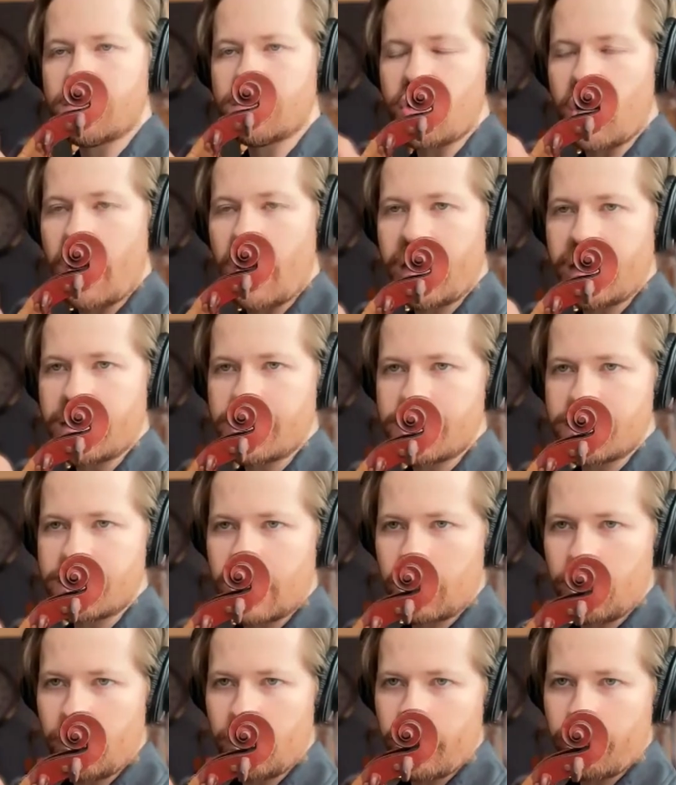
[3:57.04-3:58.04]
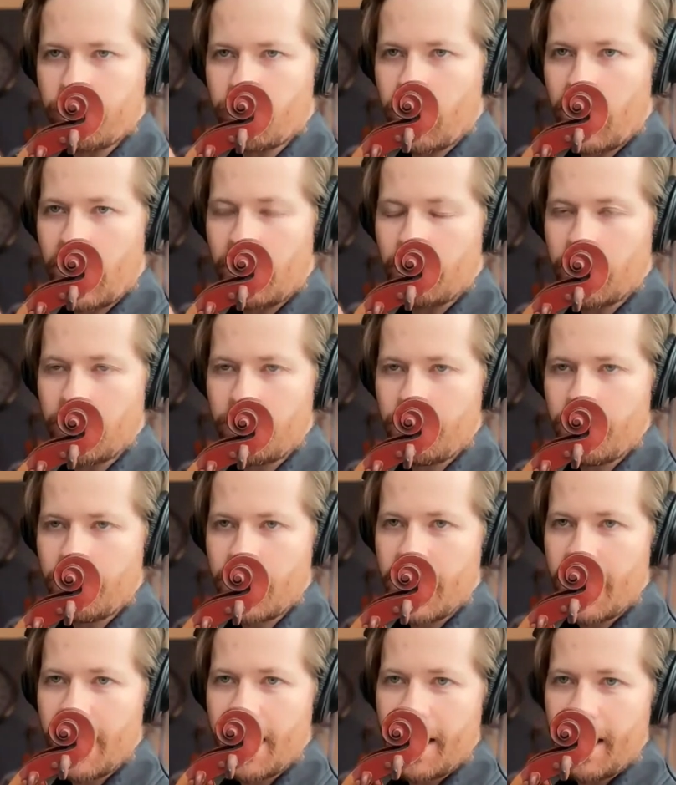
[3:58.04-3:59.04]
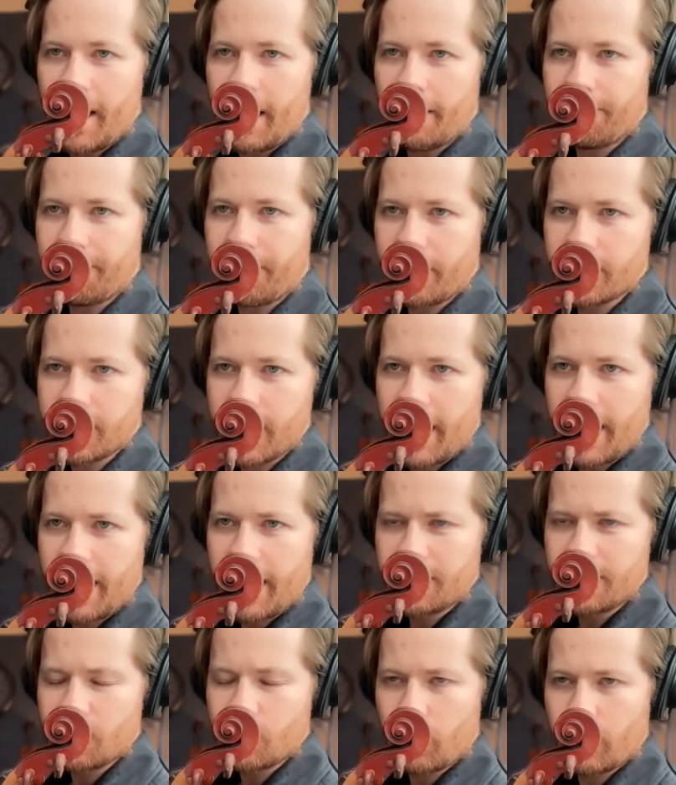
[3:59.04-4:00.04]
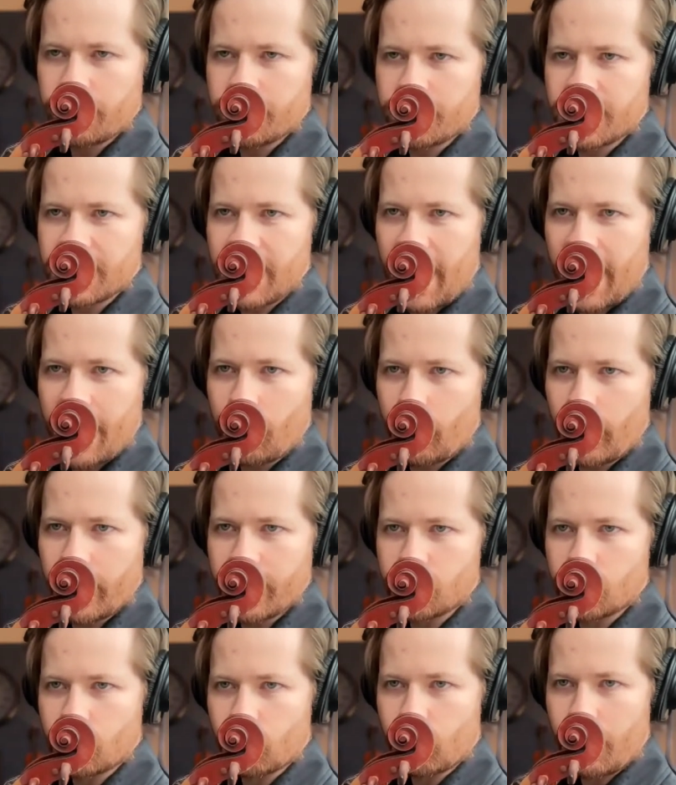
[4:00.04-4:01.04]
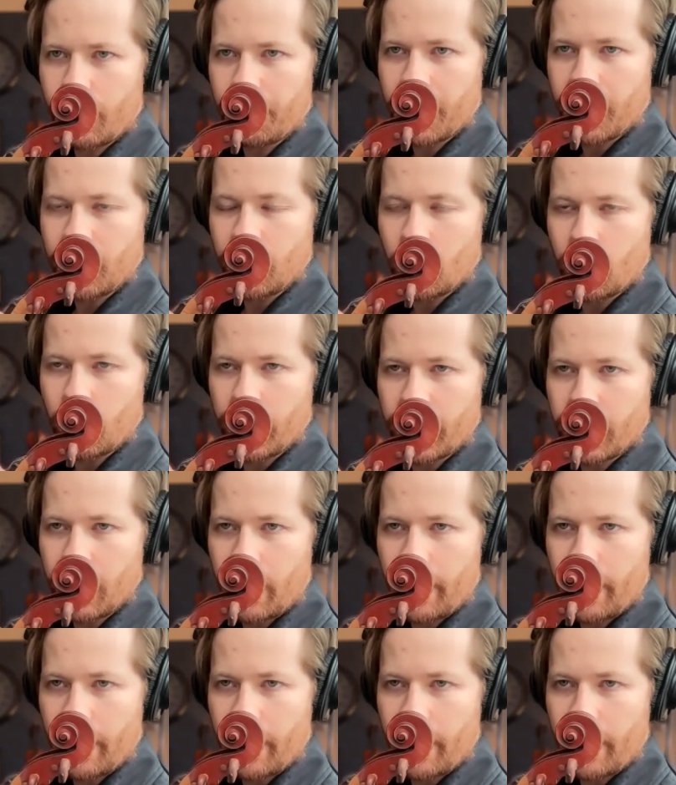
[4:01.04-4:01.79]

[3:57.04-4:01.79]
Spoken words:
is not necessarily the problem. If there's any sort of sideways gripping going